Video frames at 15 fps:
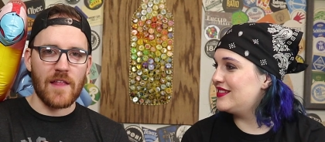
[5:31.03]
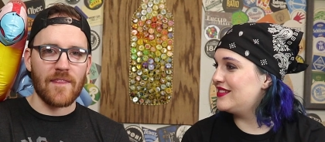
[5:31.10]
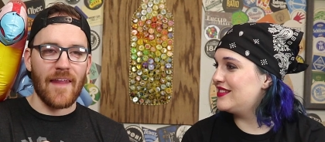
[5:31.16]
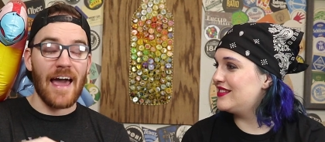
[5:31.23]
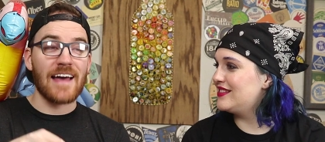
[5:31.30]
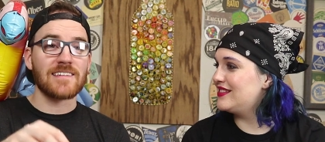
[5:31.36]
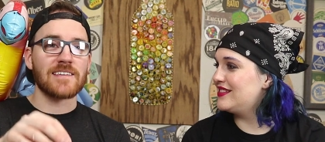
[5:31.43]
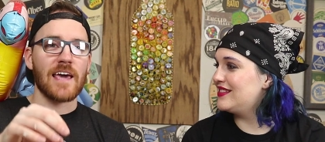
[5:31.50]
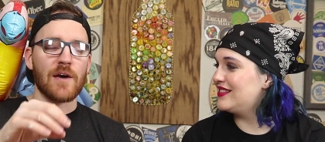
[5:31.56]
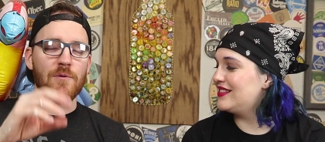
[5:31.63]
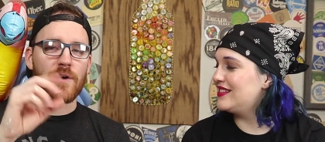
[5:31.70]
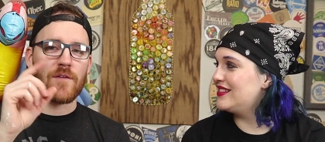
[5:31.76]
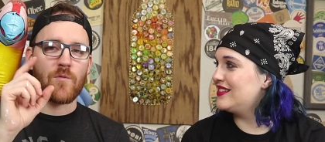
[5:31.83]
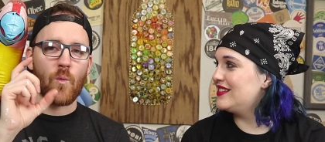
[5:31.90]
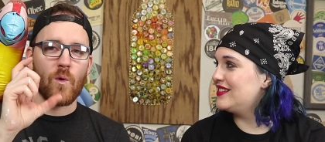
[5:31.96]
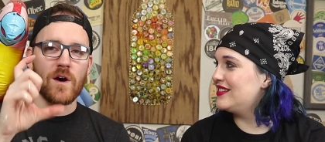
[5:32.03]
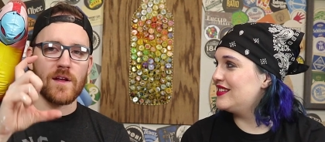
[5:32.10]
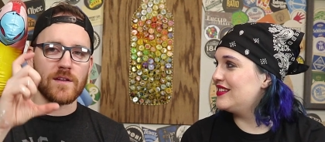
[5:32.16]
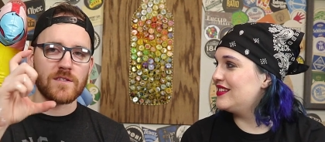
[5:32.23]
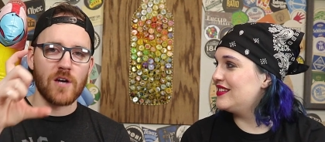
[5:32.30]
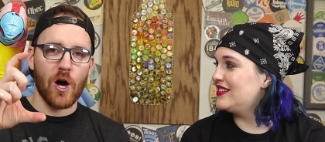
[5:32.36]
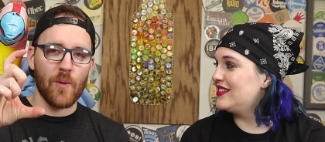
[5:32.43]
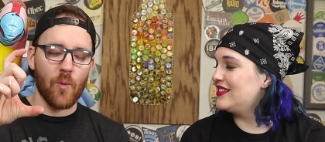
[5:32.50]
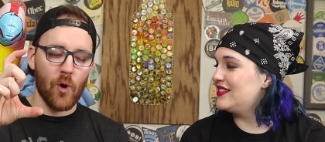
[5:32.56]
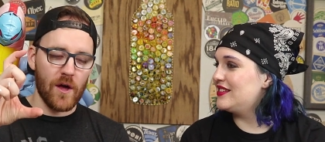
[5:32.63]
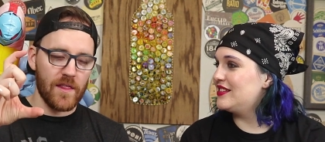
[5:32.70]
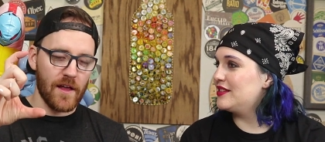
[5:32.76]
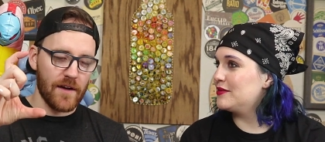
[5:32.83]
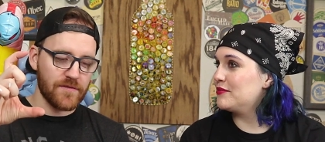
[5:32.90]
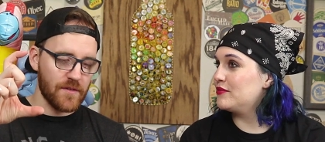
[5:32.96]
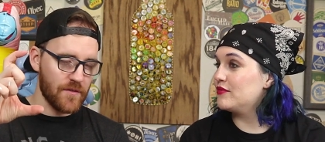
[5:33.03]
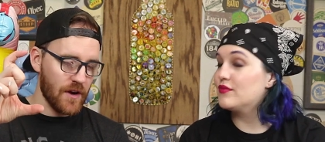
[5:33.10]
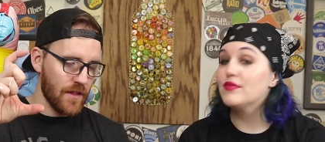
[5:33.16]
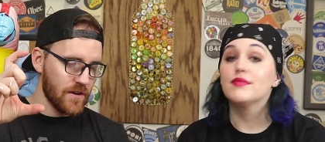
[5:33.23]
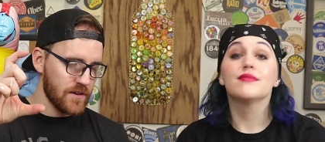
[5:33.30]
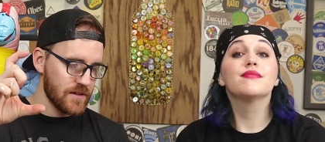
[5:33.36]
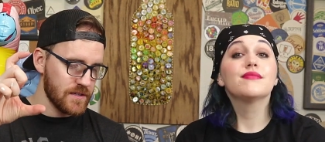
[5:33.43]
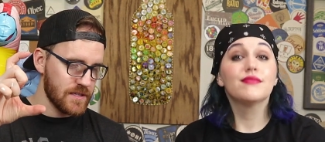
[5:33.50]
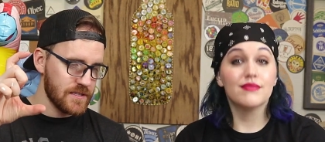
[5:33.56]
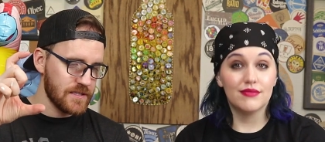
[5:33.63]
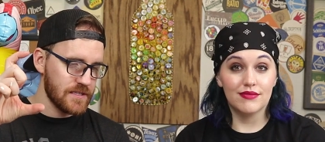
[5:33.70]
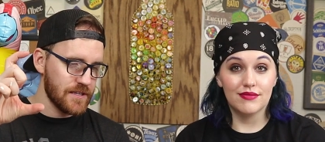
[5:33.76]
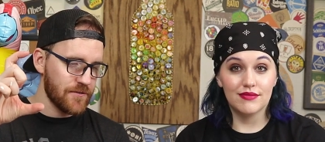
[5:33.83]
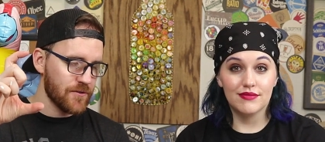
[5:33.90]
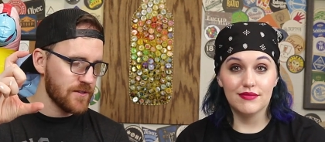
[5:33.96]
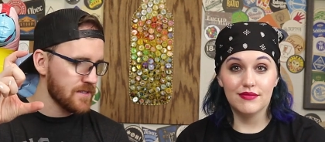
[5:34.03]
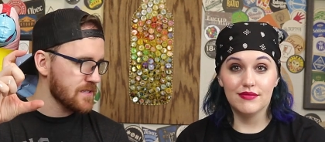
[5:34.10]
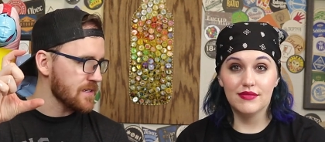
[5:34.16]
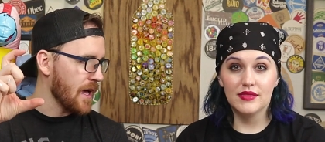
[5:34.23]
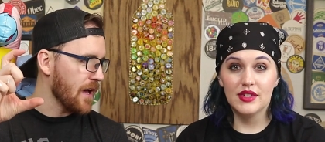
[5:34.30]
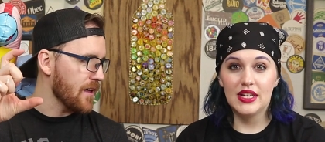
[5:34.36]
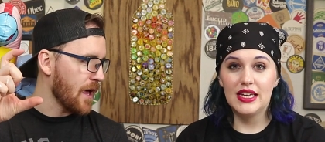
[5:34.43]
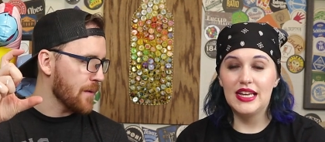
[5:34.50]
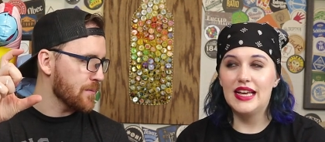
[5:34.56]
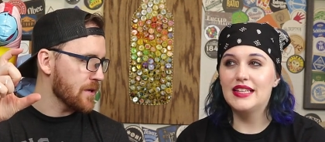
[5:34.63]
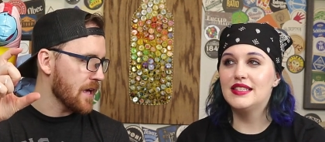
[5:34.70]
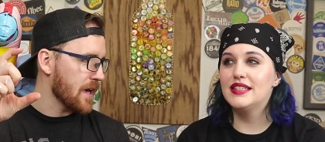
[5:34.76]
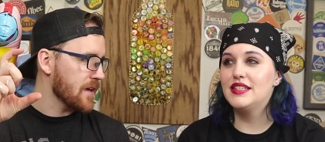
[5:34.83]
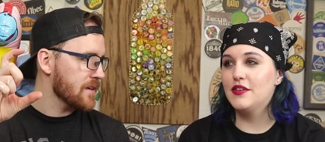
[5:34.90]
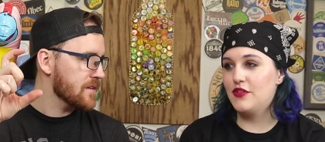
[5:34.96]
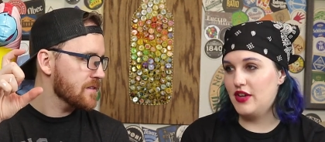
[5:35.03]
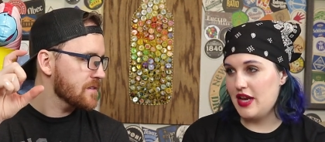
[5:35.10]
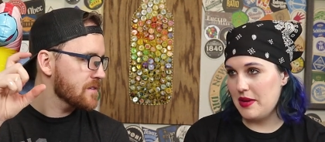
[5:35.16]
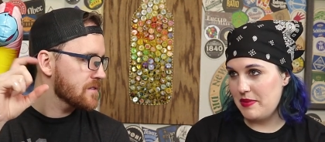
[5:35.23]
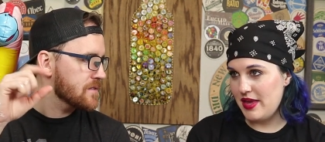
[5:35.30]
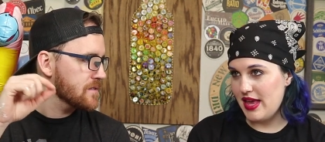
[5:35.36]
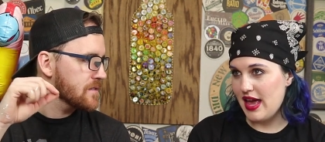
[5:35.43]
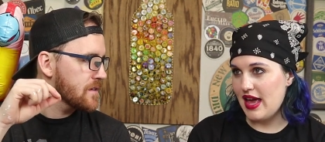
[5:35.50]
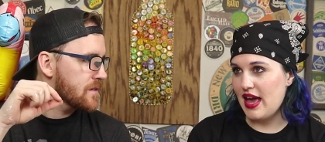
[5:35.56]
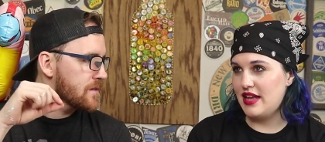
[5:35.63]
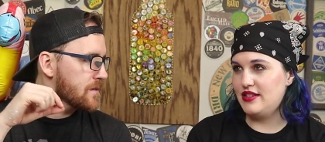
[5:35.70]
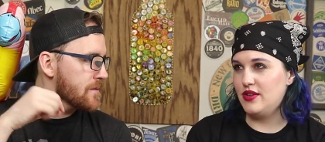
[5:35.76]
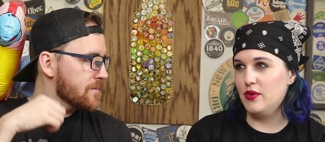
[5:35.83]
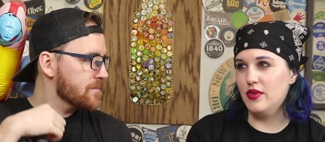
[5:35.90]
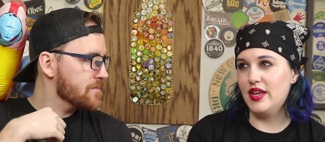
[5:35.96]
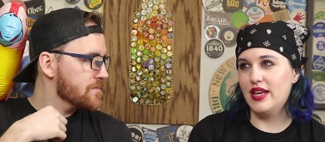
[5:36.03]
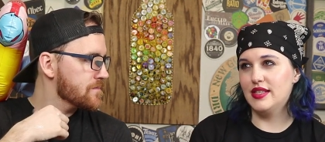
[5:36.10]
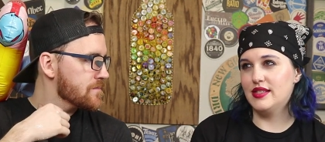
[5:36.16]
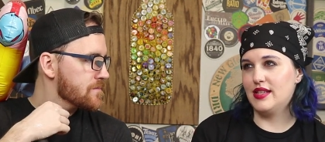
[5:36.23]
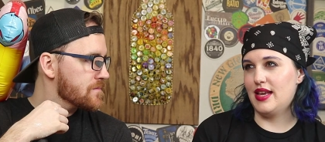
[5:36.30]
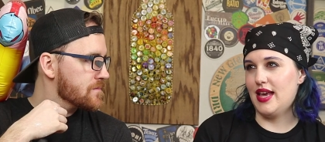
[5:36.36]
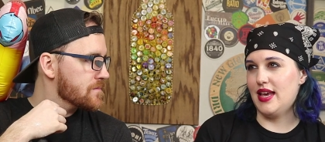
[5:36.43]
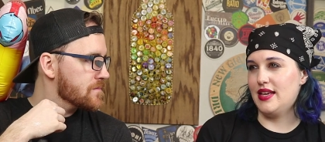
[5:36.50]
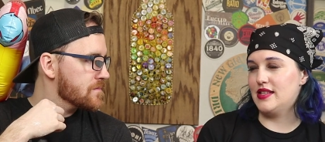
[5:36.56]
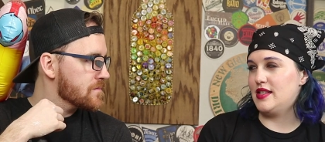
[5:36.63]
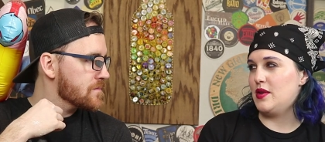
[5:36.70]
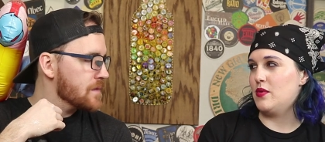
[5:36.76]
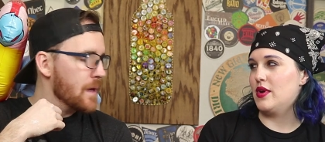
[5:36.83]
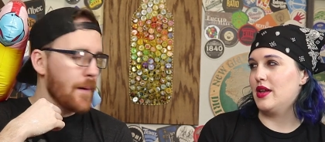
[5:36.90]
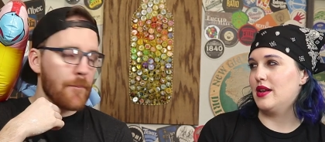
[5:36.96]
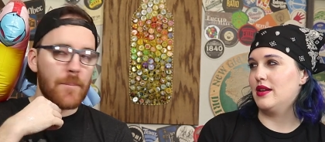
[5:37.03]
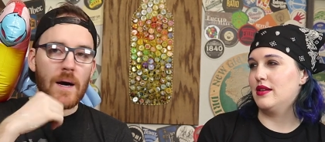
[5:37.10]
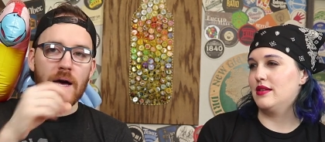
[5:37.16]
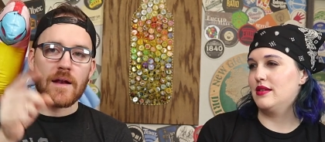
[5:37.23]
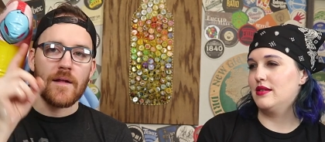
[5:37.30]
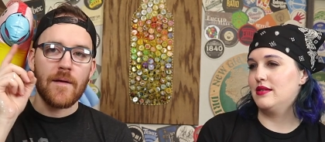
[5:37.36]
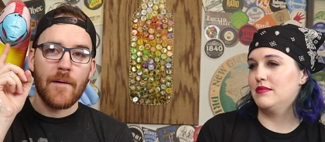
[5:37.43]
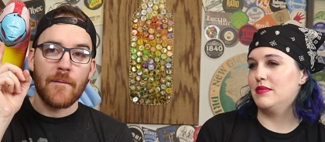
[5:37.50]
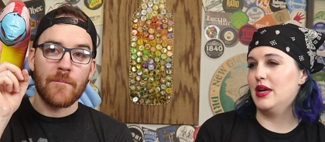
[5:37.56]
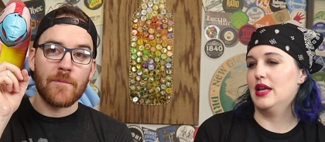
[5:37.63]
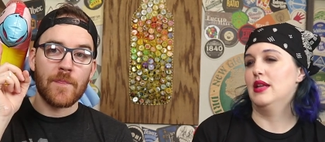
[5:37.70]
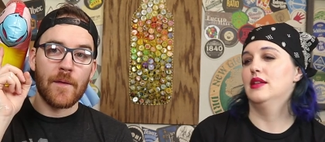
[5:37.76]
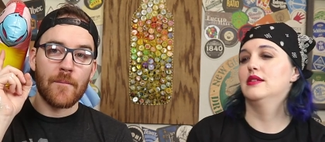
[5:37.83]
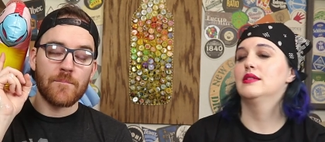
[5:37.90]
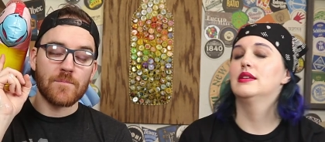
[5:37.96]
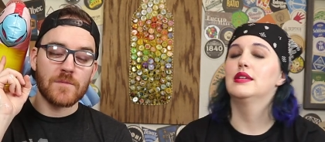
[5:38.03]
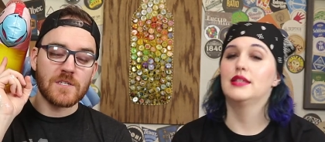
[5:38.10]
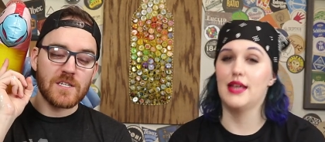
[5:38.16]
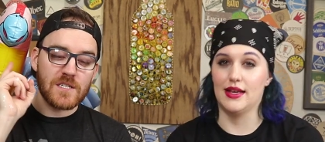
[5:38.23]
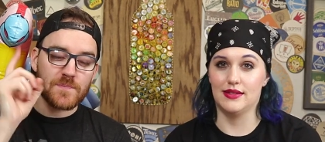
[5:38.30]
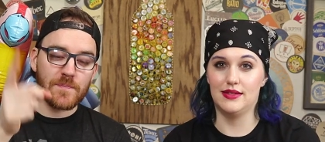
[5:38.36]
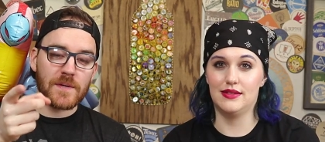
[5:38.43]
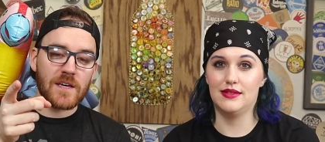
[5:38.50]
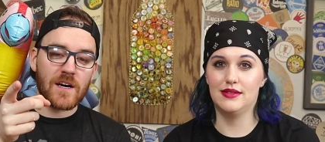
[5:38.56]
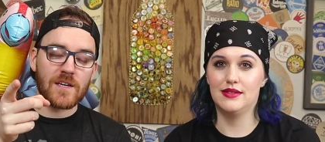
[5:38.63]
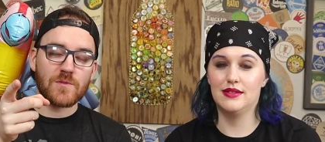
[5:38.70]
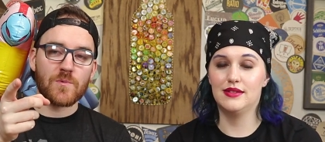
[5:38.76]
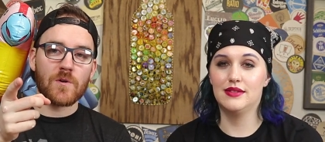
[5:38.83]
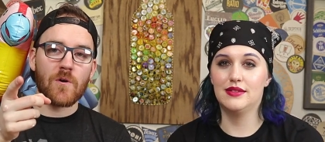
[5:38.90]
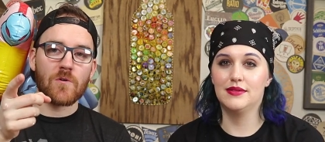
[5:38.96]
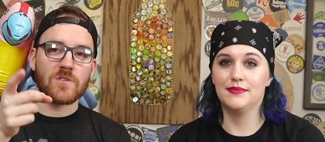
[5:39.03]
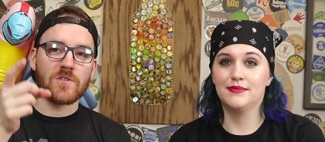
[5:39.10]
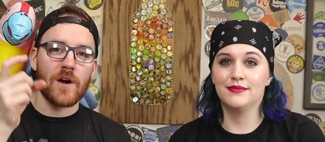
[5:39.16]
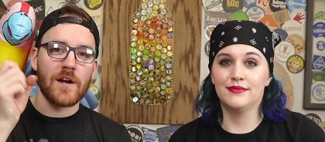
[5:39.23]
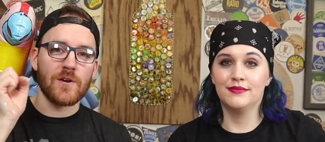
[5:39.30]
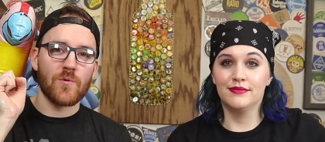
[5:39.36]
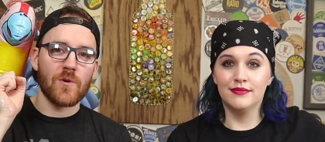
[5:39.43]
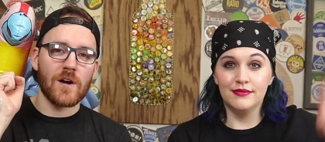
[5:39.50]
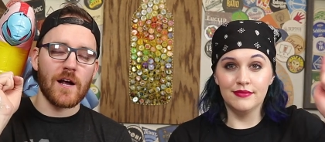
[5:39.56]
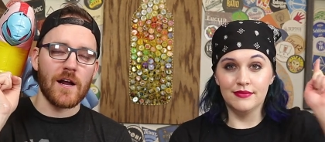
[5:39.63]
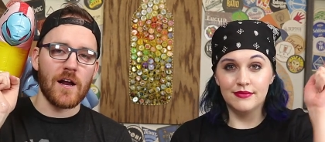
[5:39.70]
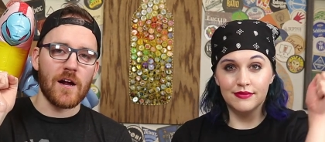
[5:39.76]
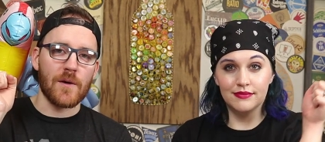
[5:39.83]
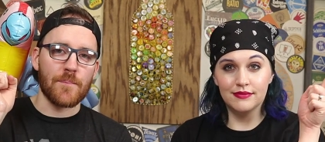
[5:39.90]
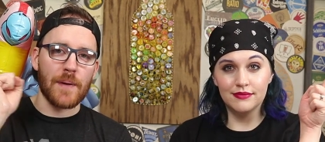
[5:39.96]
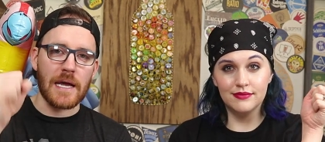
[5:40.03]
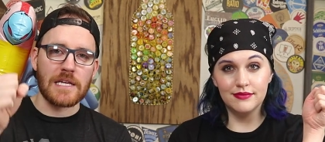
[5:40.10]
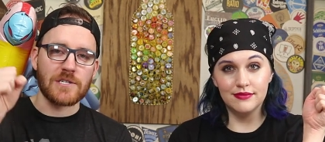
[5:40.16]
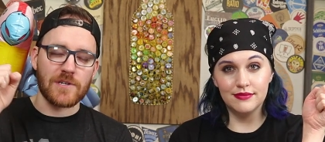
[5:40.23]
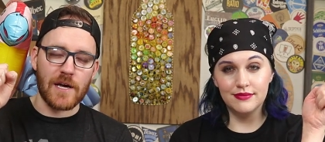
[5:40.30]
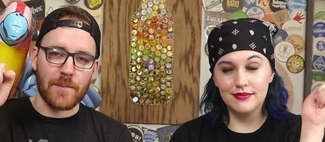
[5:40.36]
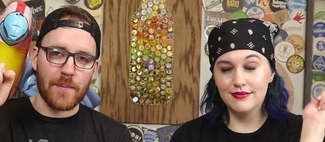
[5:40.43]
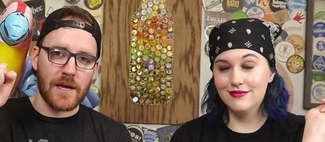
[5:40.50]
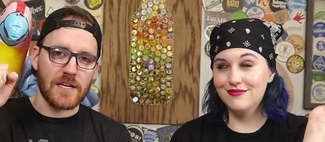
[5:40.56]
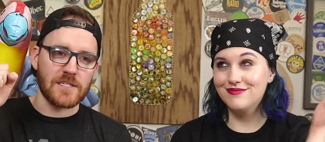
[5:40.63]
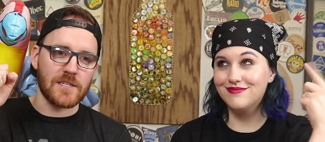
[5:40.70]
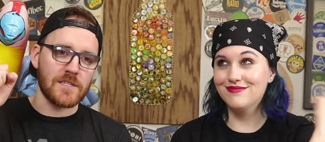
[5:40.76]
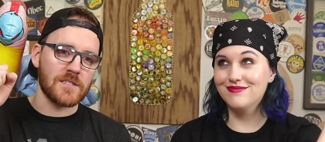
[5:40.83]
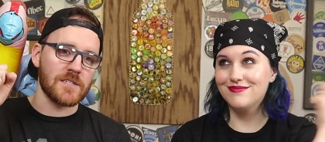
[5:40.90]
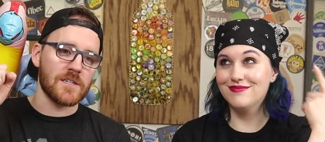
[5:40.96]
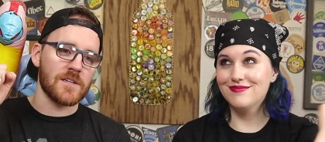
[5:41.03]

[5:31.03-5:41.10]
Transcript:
Speaker 1: that last can, we have one tall boy left of another different style IPA. It's a different
Speaker 2: IPA. I don't think it's a hazy one. But but
Speaker 1: just yes. because we're trying to work on our Patreon page this